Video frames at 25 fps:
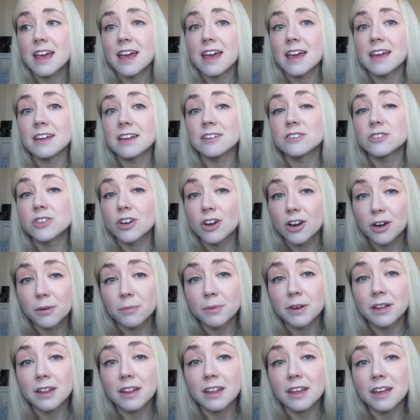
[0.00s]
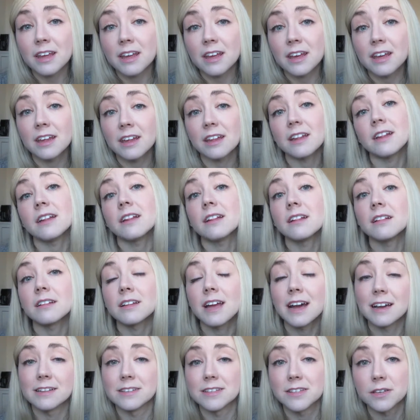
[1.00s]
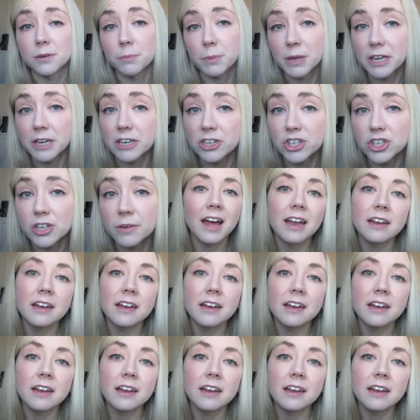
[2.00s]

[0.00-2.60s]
a terminally ill cancer patient,